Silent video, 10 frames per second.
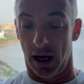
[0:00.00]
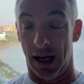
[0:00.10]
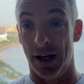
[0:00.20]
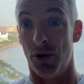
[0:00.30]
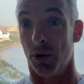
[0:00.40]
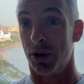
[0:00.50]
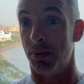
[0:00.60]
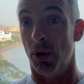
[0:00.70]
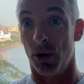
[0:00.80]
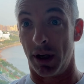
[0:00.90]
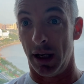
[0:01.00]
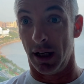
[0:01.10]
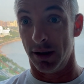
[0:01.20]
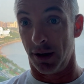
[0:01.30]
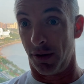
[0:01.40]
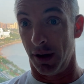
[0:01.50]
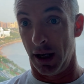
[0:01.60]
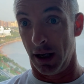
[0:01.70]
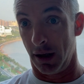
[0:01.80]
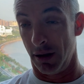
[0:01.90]
Indoor smoking is a
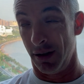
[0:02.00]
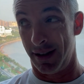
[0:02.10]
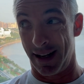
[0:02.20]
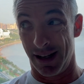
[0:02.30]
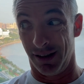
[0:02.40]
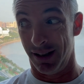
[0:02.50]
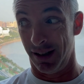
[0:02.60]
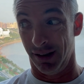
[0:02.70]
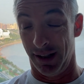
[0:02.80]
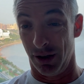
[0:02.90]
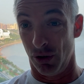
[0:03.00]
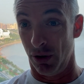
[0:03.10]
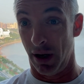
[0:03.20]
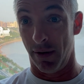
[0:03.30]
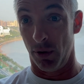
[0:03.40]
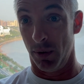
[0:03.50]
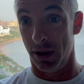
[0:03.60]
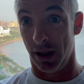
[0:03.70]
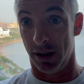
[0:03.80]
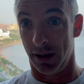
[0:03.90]
thing. Technically it's illegal. Everyone
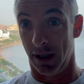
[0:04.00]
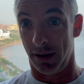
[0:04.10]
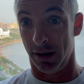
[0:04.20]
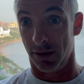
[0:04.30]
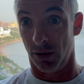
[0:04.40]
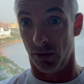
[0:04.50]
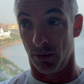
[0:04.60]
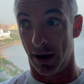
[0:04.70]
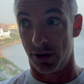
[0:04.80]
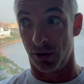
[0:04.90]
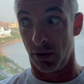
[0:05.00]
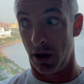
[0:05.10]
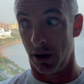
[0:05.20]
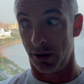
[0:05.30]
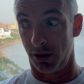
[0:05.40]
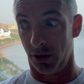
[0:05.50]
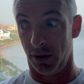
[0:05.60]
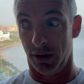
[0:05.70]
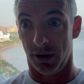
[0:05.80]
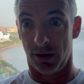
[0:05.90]
does it at these little restaurants. You're
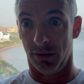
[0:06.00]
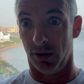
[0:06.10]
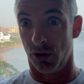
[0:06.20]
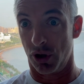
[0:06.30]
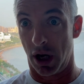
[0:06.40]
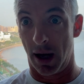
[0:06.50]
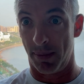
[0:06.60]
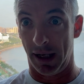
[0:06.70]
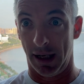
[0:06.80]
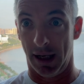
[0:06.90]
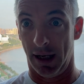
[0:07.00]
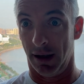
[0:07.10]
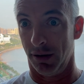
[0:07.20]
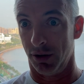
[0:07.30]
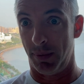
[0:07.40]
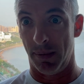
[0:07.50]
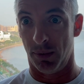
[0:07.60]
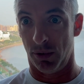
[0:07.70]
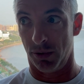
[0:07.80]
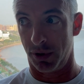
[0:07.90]
in this little shop eating and there's
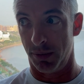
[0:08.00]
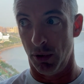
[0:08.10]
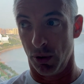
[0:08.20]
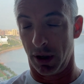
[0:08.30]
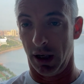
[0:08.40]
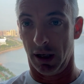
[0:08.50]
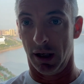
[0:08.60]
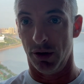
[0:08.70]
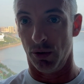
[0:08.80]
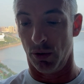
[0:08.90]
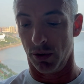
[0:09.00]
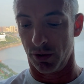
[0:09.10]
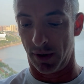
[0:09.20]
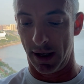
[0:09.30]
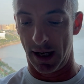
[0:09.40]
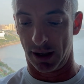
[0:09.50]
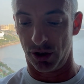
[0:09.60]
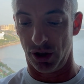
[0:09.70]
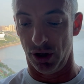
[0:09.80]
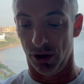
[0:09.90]
people smoking indoors right next
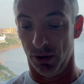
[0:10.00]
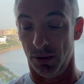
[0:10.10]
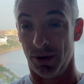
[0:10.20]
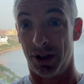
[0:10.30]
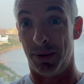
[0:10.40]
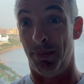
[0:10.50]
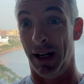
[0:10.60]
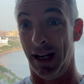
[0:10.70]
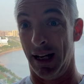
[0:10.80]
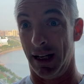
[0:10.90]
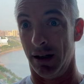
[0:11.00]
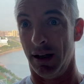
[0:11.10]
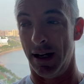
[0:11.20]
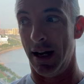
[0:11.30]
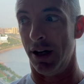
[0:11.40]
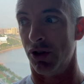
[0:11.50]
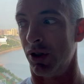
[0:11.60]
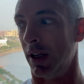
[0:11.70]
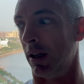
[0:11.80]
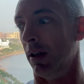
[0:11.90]
to you. Spitting, and not just
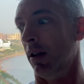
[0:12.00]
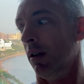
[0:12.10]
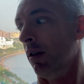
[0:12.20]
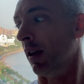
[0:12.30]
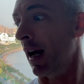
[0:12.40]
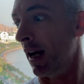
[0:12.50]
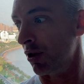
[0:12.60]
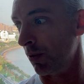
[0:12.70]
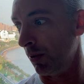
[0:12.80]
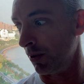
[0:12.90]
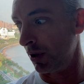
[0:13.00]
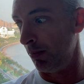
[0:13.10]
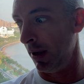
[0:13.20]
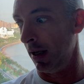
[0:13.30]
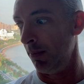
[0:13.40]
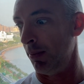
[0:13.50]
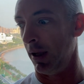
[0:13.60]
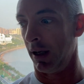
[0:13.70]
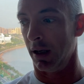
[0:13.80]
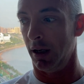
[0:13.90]
like a casual spit, but
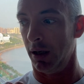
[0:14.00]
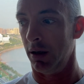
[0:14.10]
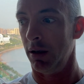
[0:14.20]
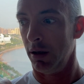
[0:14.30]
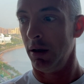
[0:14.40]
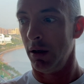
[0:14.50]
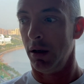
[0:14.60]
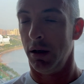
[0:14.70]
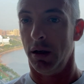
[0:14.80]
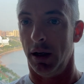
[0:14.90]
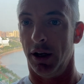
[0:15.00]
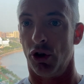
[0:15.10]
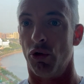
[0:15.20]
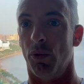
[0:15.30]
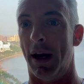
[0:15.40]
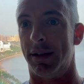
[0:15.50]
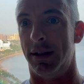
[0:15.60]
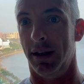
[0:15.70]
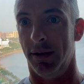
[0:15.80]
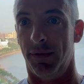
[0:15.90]
like an
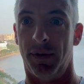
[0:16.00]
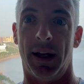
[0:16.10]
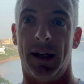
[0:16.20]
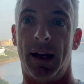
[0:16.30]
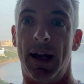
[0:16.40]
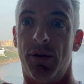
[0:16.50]
aggressive, like, hey,